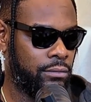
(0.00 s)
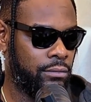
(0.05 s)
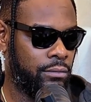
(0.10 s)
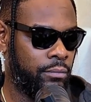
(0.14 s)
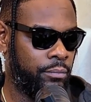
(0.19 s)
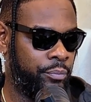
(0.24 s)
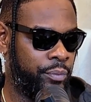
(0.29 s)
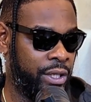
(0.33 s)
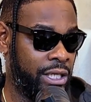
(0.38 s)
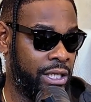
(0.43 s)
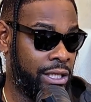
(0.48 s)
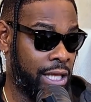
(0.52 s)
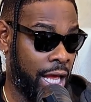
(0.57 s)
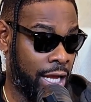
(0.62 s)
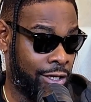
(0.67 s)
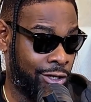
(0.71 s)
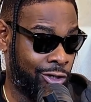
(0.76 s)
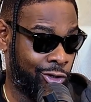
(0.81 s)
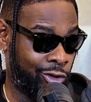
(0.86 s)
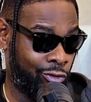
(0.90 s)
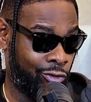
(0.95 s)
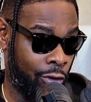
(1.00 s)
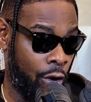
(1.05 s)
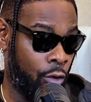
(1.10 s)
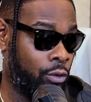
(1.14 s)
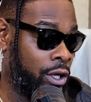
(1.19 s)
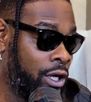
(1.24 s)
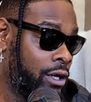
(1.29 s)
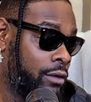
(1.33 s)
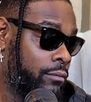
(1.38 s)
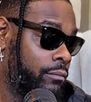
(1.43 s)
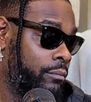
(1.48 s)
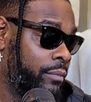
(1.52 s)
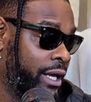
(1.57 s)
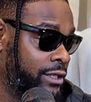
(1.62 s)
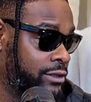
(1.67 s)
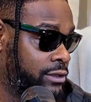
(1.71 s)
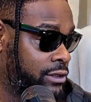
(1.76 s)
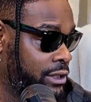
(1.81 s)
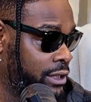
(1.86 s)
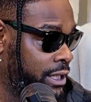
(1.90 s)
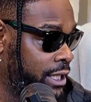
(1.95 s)
be like a grown-up,
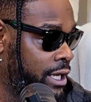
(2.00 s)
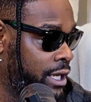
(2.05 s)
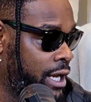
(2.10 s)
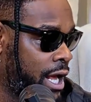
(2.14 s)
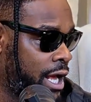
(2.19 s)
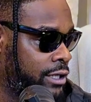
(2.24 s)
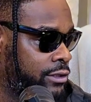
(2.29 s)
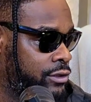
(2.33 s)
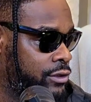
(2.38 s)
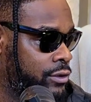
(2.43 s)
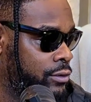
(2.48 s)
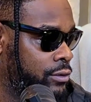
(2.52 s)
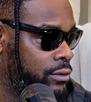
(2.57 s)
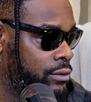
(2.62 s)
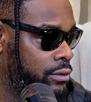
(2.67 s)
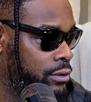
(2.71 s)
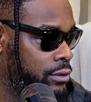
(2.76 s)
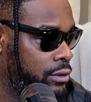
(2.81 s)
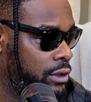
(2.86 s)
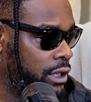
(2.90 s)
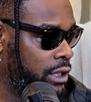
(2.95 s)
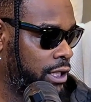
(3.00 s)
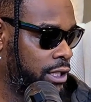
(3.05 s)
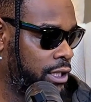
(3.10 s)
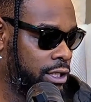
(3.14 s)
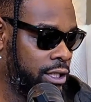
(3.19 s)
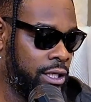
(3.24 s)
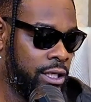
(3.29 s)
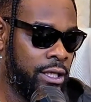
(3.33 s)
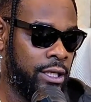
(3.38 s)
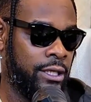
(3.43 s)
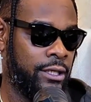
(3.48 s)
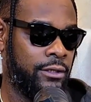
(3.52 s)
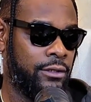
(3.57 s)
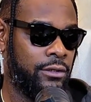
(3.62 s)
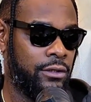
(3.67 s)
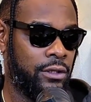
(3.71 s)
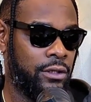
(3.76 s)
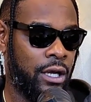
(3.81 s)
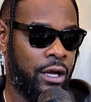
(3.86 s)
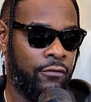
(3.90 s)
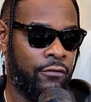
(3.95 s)
basically, in high school. Mm-hmm. And then,
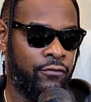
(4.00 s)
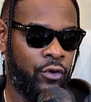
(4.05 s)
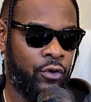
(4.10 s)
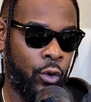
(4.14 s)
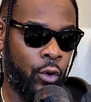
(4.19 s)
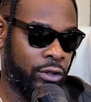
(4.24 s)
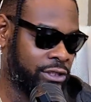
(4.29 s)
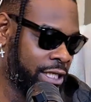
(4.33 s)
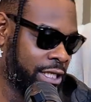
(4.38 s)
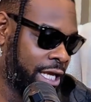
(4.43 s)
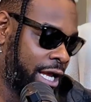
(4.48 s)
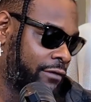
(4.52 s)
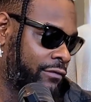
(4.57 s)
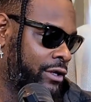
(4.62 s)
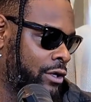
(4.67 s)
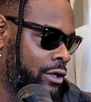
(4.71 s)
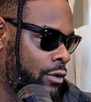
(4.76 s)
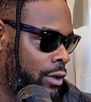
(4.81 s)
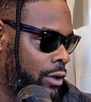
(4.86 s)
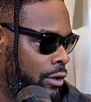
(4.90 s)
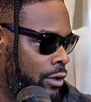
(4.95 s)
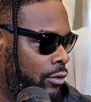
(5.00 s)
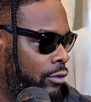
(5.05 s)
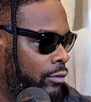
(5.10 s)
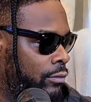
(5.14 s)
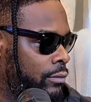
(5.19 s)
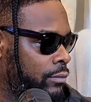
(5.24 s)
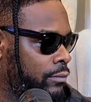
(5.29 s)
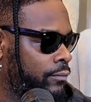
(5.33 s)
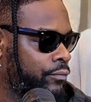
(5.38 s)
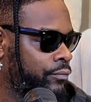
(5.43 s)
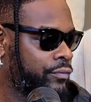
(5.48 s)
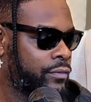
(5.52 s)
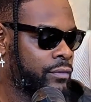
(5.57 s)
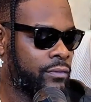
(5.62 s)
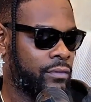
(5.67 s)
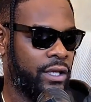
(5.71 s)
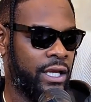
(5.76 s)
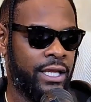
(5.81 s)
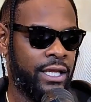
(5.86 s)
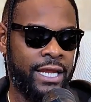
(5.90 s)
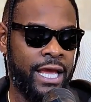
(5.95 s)
of course, I have to go home.
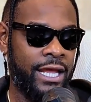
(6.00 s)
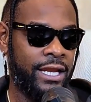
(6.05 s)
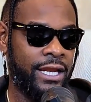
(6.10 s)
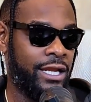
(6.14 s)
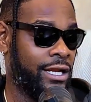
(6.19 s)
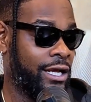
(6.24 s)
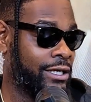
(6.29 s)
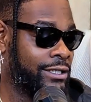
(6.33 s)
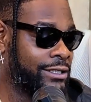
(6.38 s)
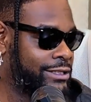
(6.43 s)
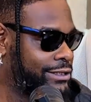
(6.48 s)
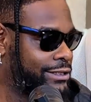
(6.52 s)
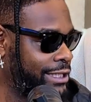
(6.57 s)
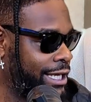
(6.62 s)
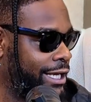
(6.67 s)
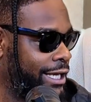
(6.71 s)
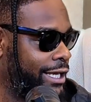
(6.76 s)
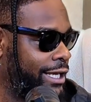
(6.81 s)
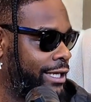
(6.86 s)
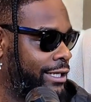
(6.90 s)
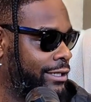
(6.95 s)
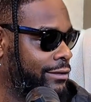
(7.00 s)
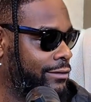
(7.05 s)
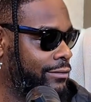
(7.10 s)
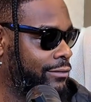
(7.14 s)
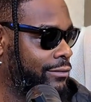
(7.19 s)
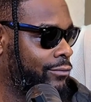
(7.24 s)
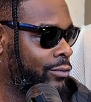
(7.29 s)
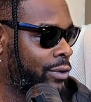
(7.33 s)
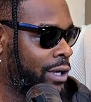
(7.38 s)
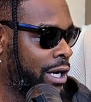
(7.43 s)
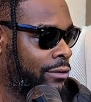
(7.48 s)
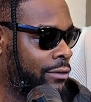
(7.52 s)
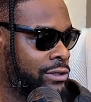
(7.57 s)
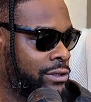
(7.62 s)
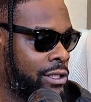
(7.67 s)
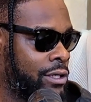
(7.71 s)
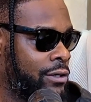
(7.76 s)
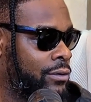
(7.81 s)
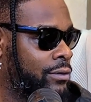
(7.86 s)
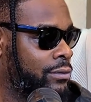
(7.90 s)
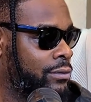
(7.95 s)
Mm-hmm. And they didn't understand what I was on.